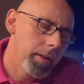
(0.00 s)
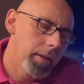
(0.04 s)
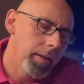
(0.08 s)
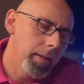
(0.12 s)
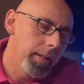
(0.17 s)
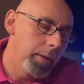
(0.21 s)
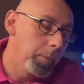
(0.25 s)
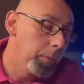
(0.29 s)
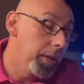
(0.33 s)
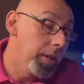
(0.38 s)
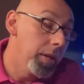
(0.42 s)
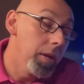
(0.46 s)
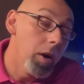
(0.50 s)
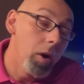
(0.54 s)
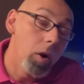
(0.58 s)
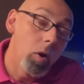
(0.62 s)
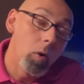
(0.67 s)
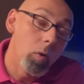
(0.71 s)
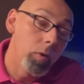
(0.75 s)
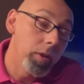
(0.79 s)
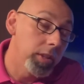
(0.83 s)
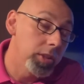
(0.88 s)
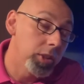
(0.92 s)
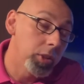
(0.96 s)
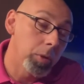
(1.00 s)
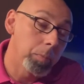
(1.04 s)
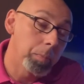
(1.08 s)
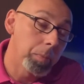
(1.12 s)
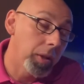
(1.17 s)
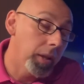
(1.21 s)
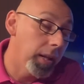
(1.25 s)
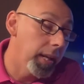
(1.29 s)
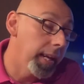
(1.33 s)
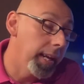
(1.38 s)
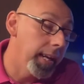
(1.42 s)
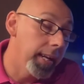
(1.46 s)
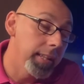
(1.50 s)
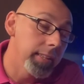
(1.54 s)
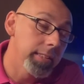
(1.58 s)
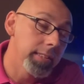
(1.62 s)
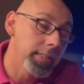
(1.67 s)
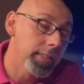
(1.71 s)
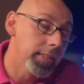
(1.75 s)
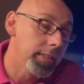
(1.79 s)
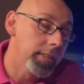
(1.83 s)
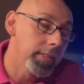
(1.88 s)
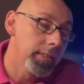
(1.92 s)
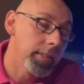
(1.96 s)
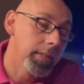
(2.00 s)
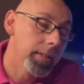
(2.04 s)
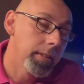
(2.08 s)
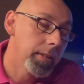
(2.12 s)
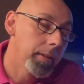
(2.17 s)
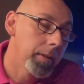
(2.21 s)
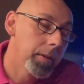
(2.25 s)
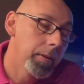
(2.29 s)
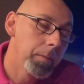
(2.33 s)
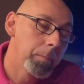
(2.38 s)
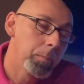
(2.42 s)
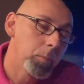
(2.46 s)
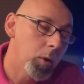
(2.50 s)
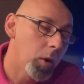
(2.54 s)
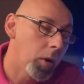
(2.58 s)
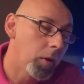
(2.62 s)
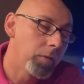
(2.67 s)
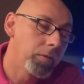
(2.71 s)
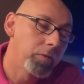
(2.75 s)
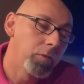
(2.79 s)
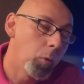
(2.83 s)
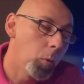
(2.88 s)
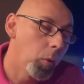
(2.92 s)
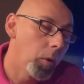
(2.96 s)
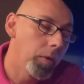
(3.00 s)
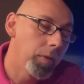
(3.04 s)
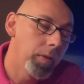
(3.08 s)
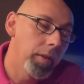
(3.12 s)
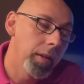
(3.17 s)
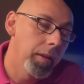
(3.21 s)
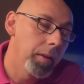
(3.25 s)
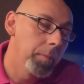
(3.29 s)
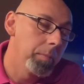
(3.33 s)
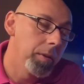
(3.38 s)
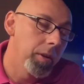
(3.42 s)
They would know that your plans are for them.